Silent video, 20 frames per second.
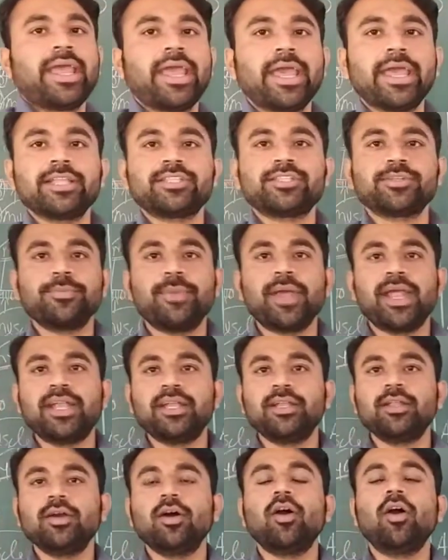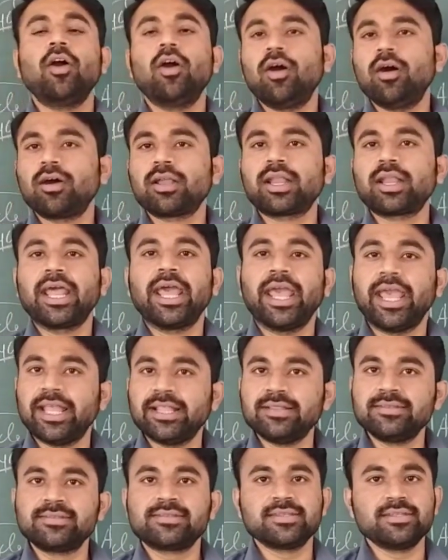H band or
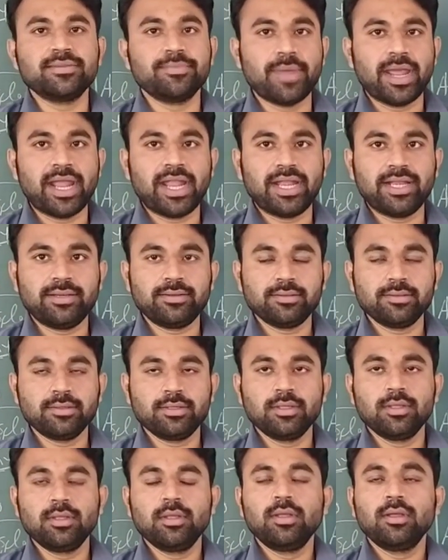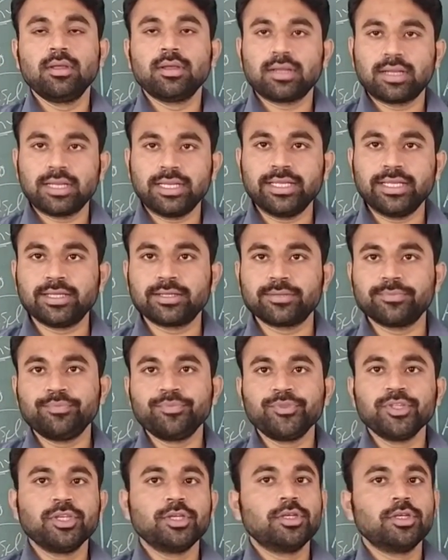Hansen band. Clear?
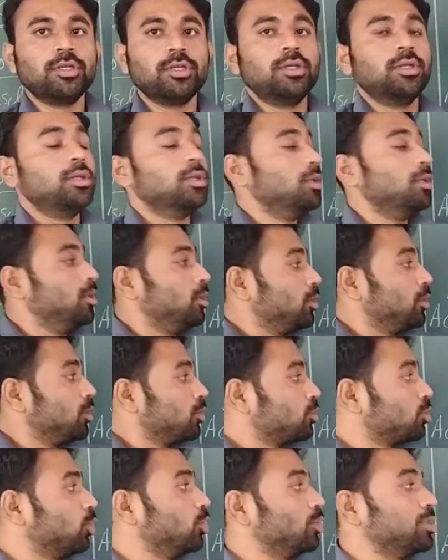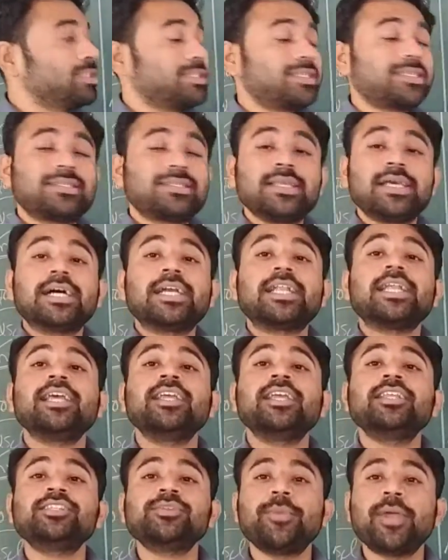So this is the
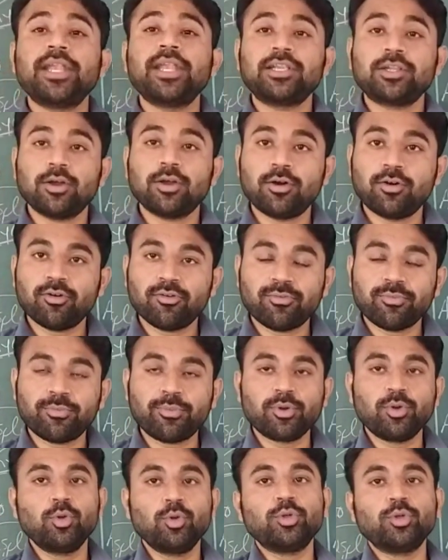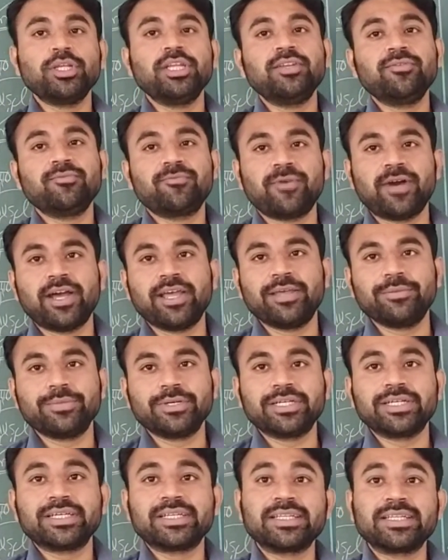arrangement of protein
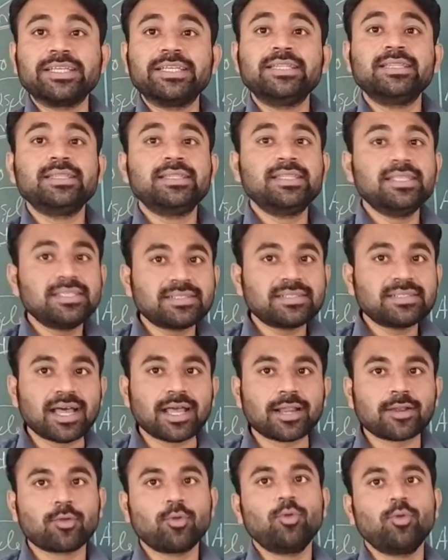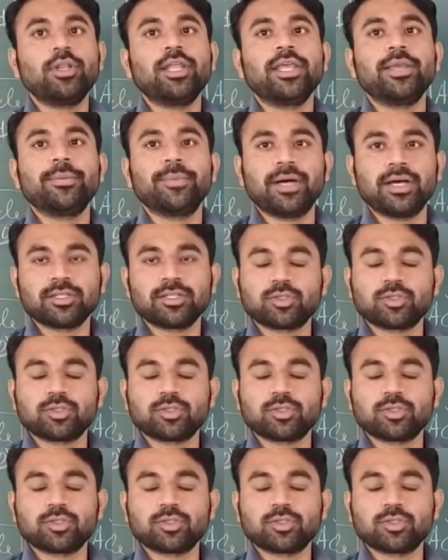fiber in the sarcoplasm.